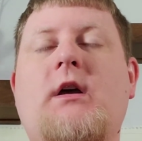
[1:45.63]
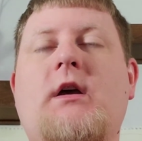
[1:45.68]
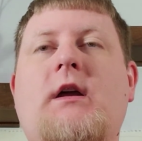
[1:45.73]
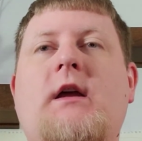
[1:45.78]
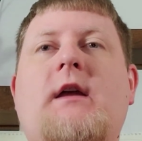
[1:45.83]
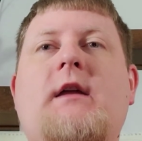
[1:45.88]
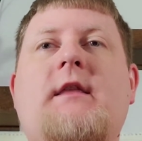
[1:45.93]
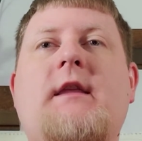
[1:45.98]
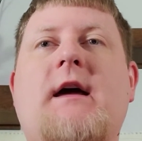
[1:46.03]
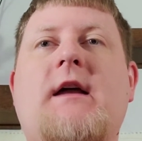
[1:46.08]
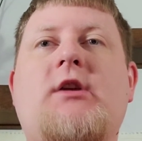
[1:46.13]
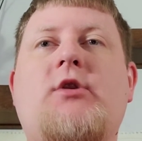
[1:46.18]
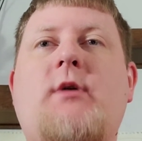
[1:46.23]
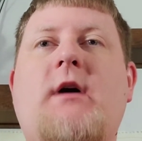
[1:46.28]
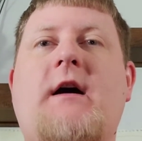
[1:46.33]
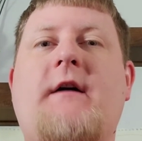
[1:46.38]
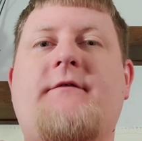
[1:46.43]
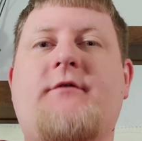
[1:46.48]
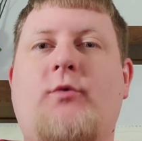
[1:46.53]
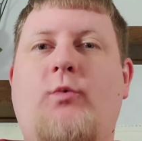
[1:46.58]
in that you
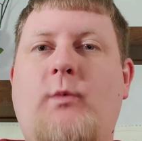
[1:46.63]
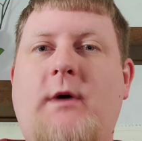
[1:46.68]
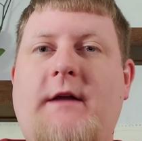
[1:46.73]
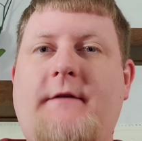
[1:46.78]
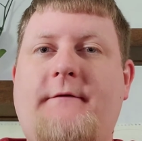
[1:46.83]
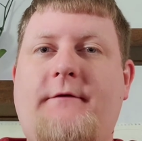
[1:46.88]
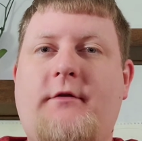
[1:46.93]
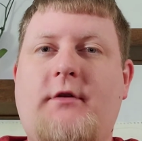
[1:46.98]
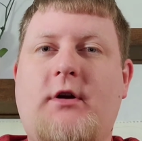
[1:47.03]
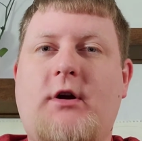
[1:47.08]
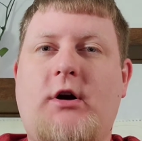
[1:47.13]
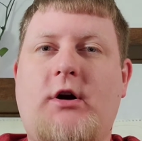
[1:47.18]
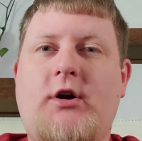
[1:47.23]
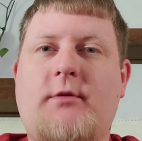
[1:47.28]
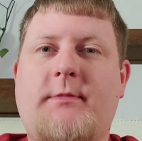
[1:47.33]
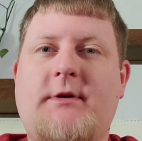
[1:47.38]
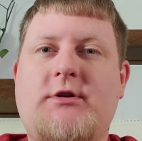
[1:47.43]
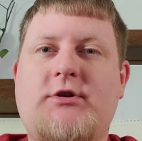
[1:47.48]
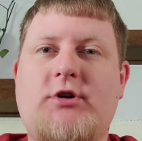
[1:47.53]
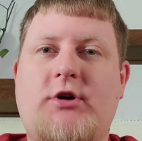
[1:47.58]
have to wait for the car
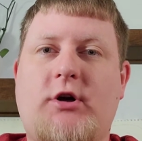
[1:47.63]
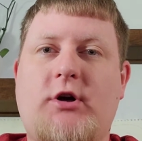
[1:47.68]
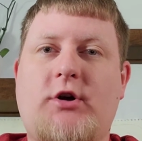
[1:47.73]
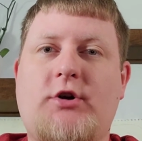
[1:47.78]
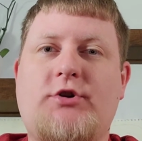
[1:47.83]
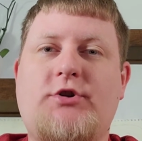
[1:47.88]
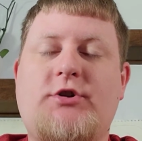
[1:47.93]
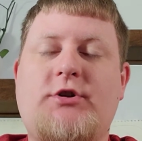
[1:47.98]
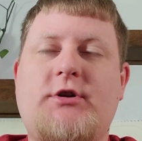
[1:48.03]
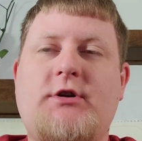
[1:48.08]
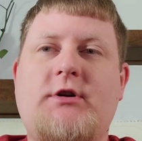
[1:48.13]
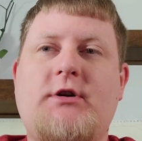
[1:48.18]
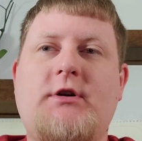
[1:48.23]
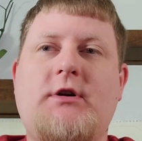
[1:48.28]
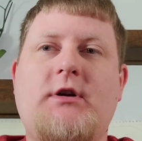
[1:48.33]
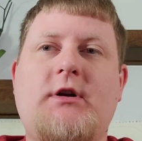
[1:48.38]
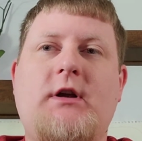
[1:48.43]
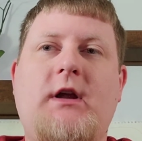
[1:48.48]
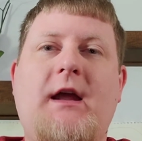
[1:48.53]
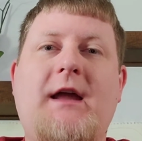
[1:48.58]
to be charged
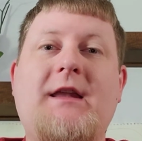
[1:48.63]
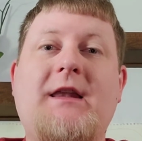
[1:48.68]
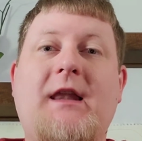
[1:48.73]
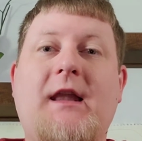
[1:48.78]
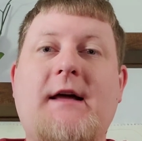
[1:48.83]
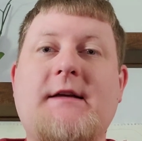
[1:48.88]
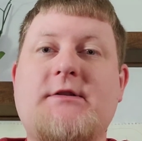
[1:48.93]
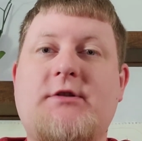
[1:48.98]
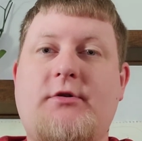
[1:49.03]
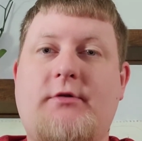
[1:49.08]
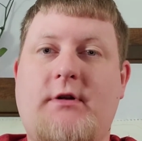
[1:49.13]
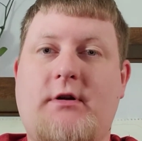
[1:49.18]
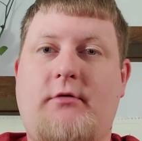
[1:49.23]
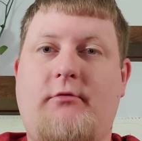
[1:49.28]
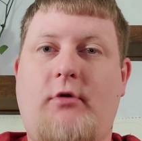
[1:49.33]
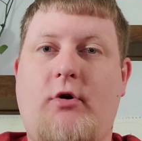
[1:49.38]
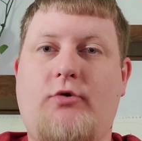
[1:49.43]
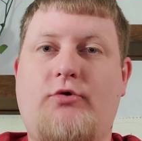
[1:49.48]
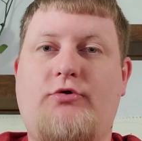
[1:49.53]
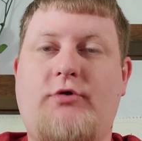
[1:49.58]
unless you're on a
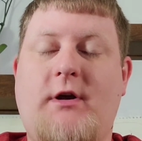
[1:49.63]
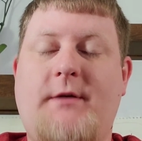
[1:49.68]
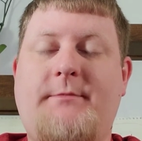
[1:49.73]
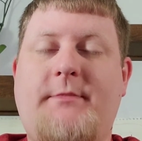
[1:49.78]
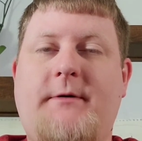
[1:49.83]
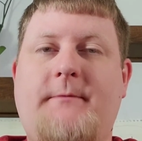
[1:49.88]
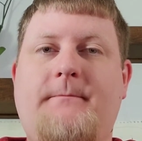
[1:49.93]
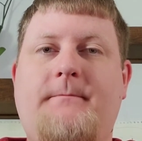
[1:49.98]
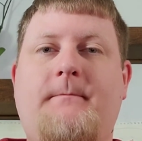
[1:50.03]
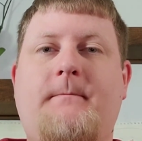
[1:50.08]
road trip.